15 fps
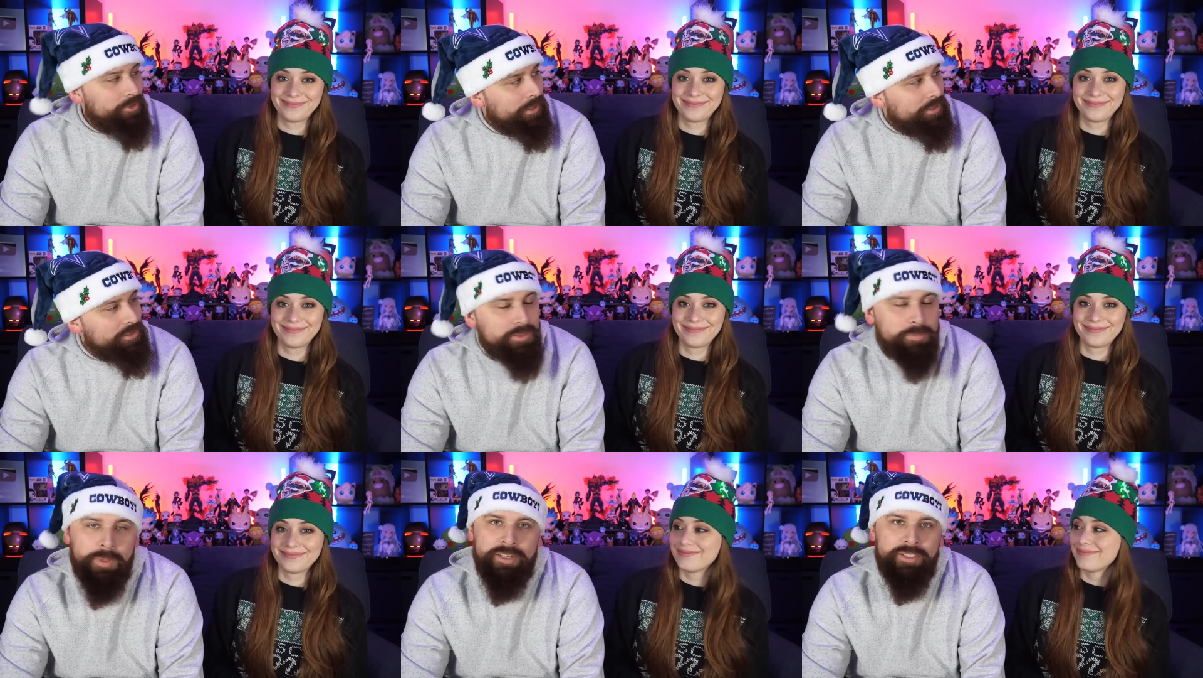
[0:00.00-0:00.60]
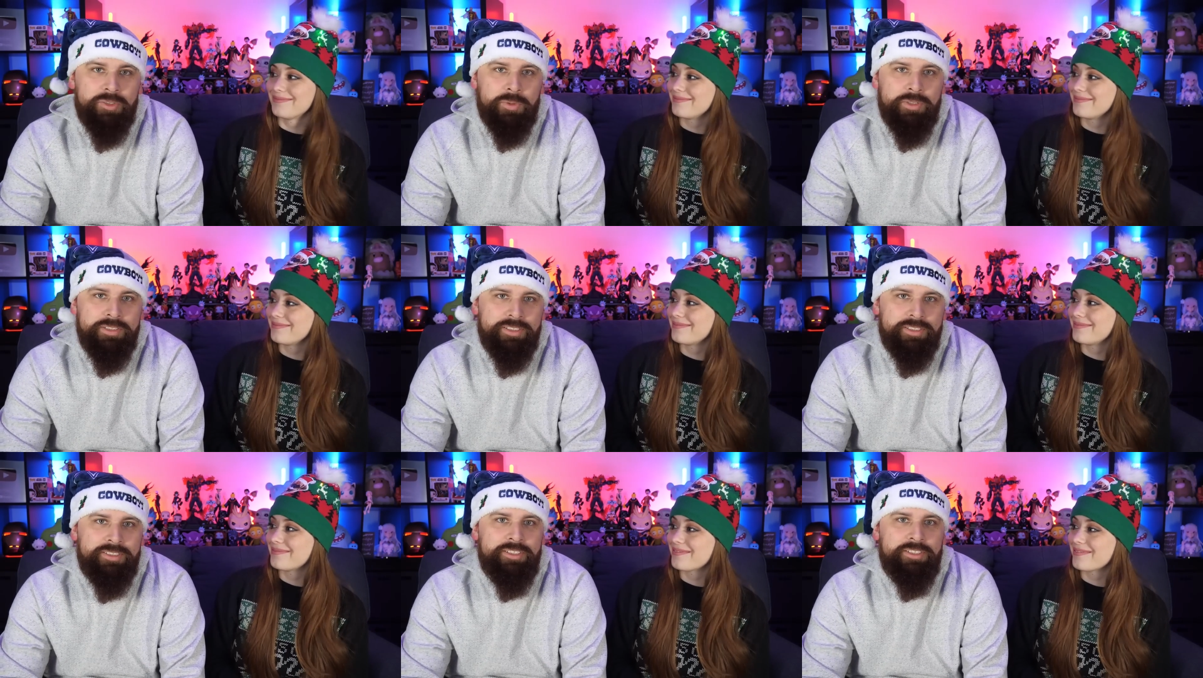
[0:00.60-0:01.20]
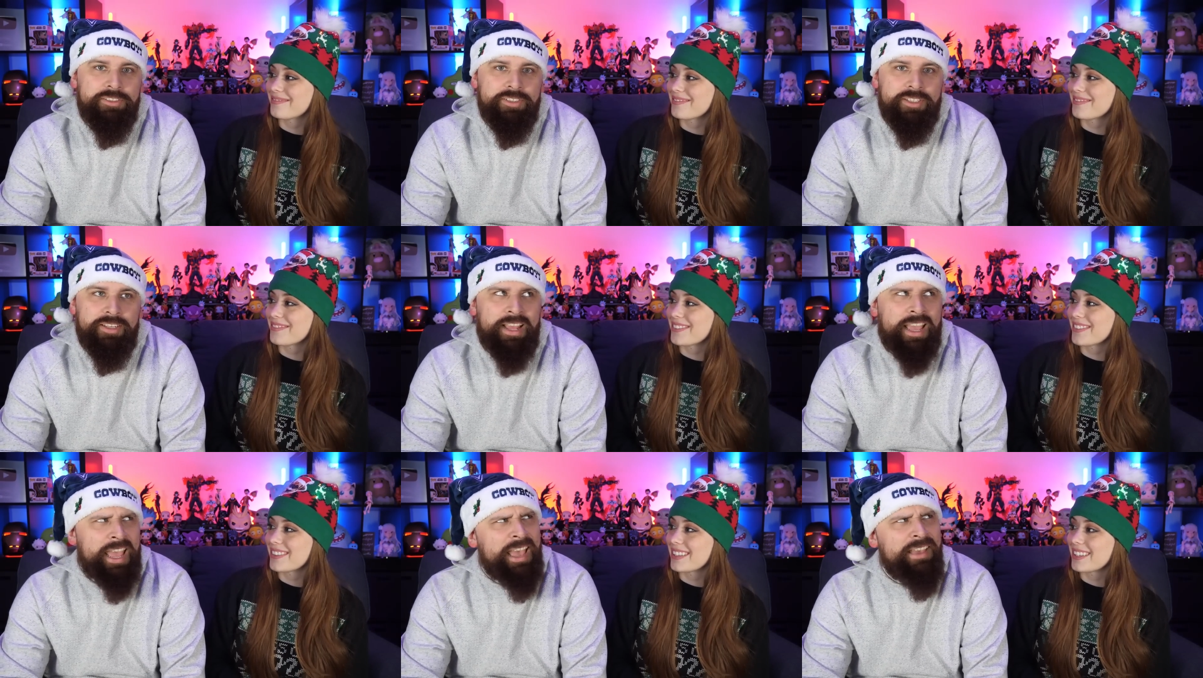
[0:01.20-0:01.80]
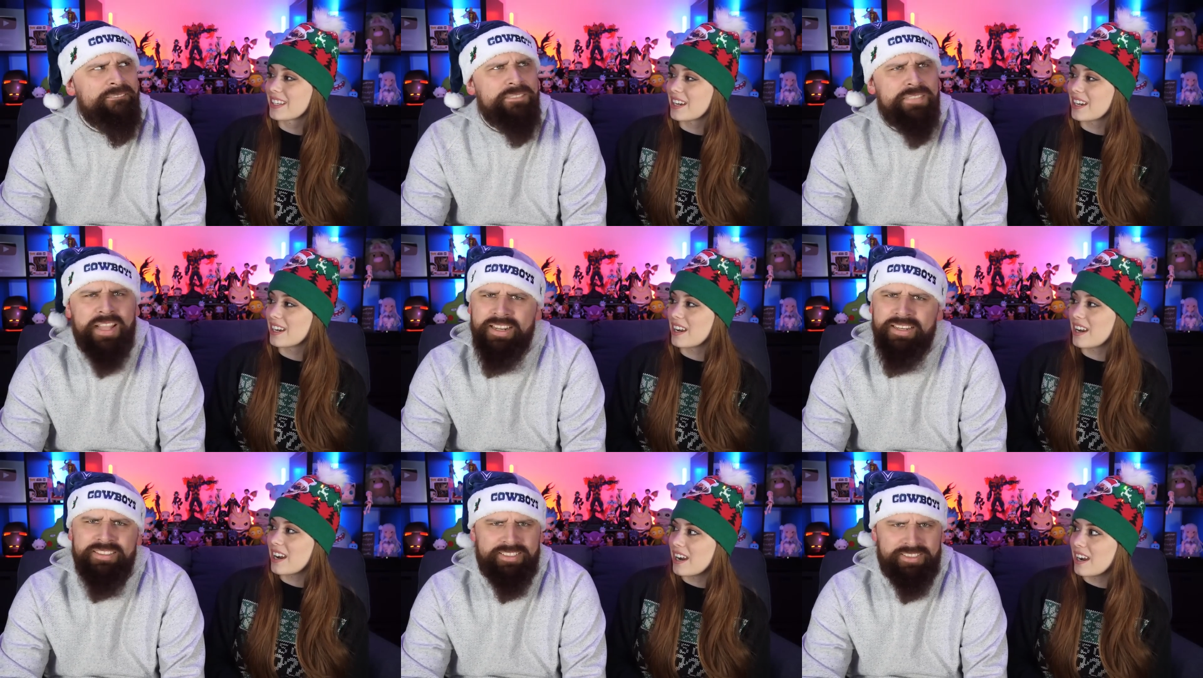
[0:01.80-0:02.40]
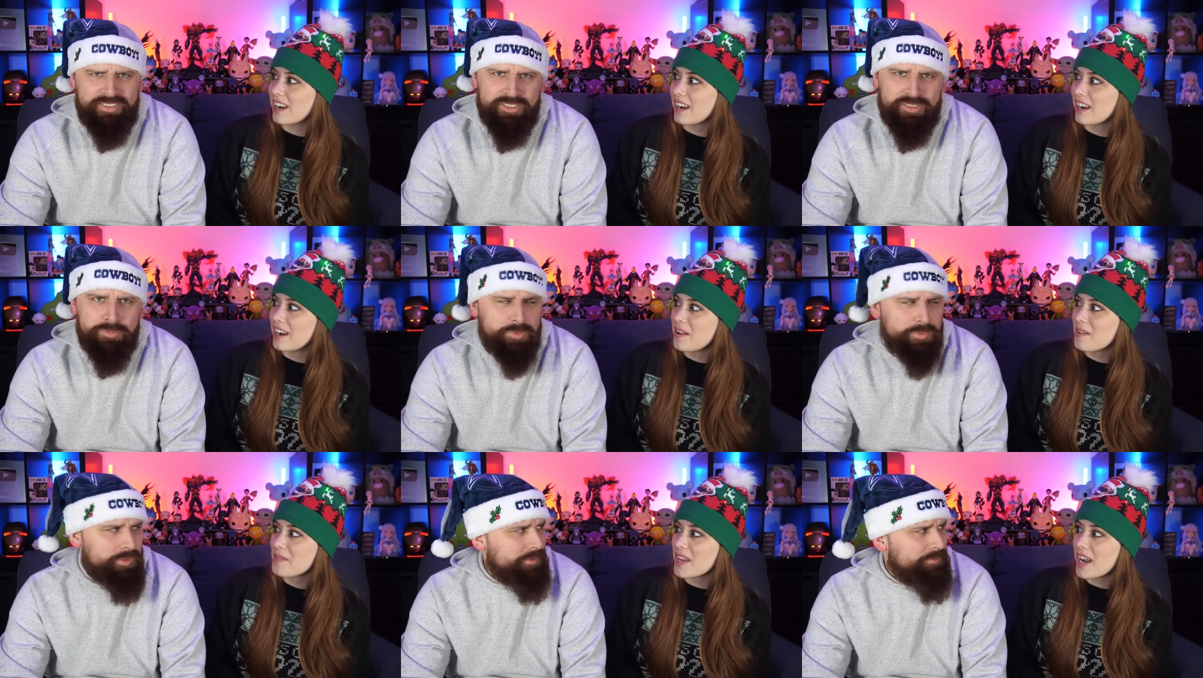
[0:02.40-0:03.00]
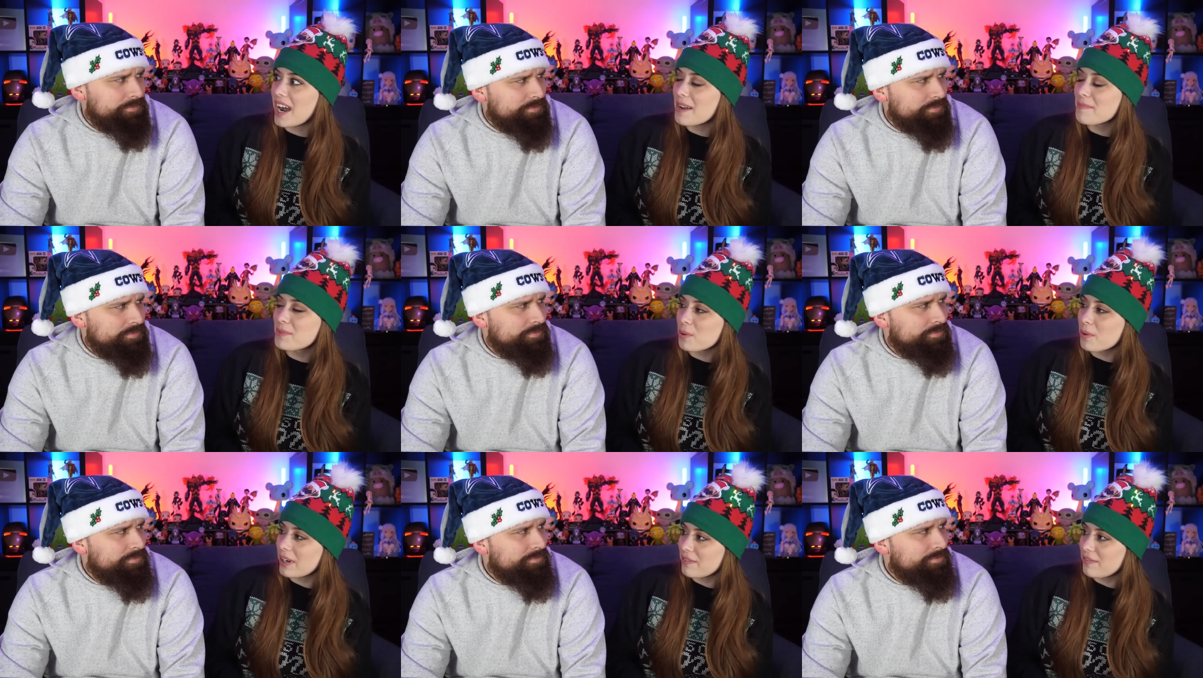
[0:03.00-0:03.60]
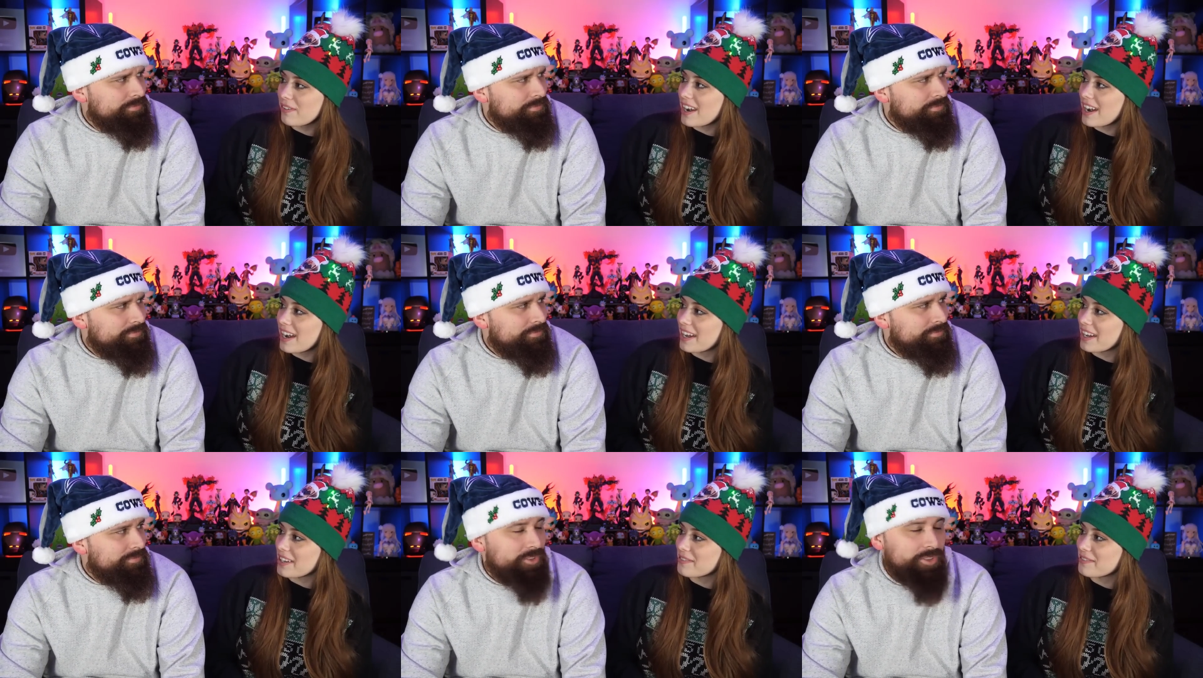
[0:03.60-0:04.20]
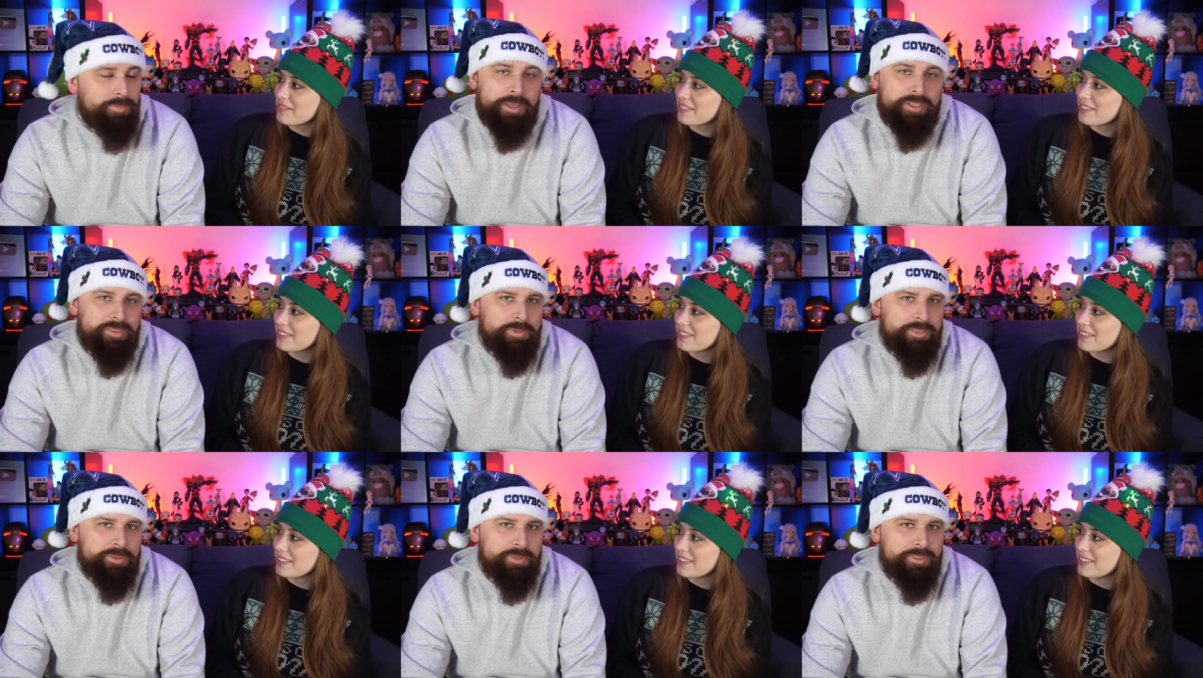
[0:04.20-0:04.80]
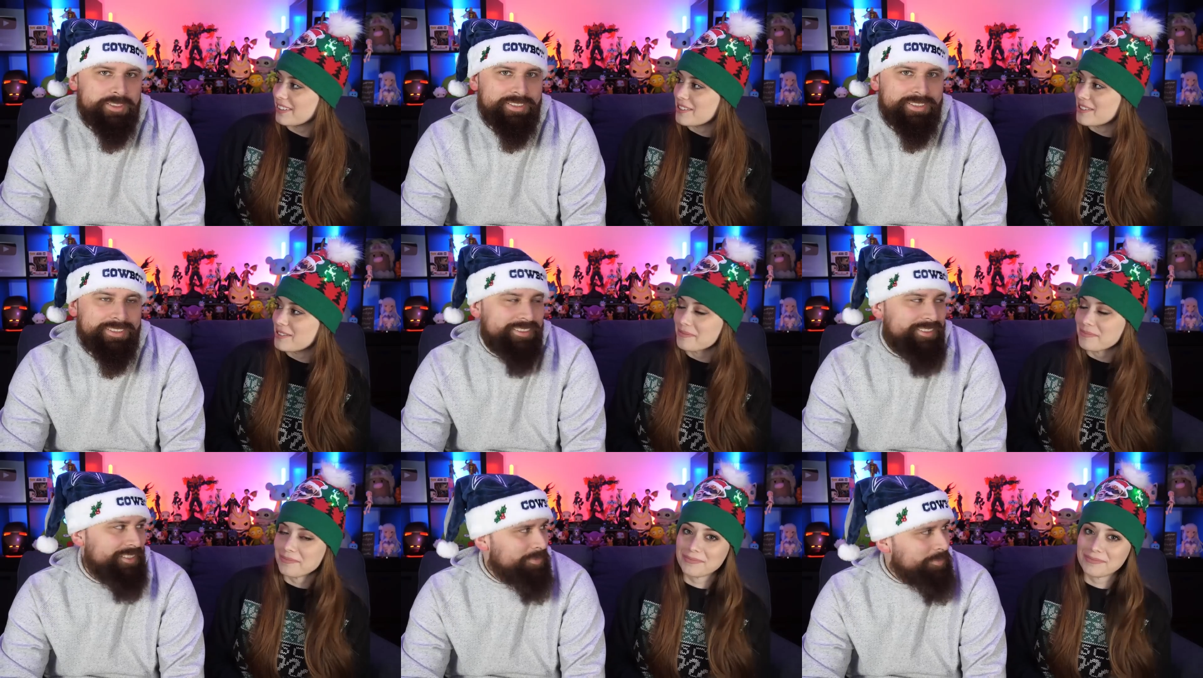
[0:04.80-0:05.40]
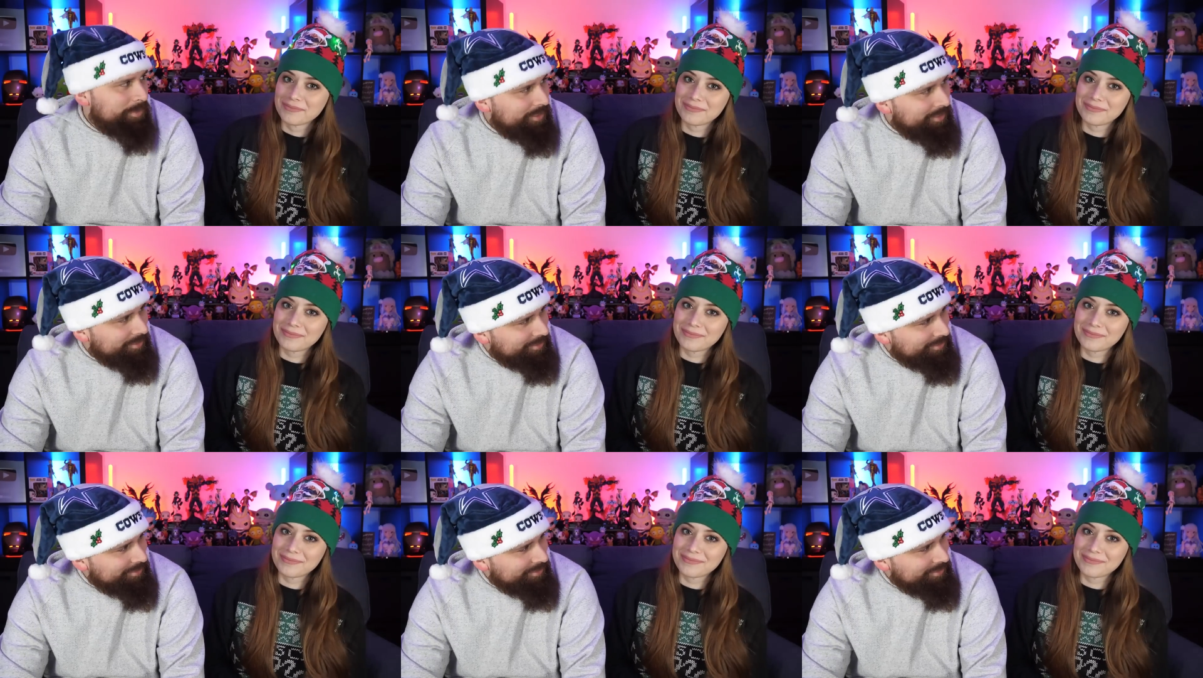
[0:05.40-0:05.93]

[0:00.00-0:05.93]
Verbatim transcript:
Speaker 1: know how she's made it 26 years and have not seen this movie.
Speaker 2: I'm 25. You're
Speaker 1: about to be 26 this month.